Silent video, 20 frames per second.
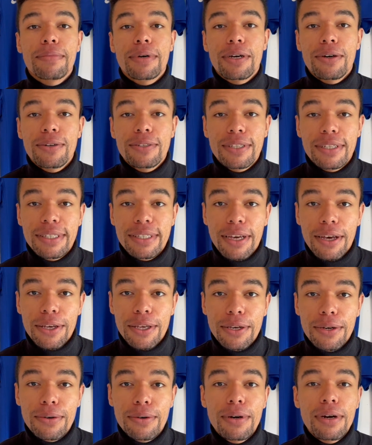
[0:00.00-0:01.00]
going to tell
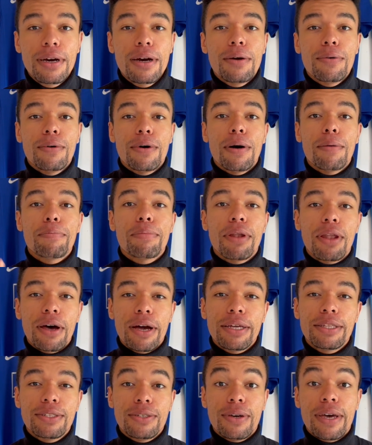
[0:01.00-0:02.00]
you will
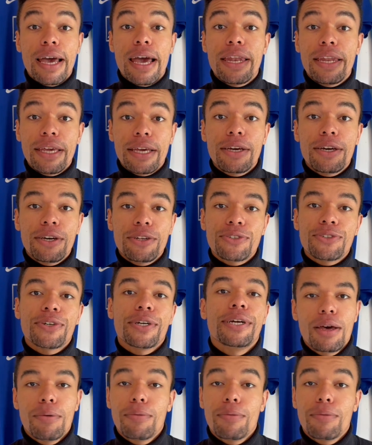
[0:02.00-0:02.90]
apply to any country.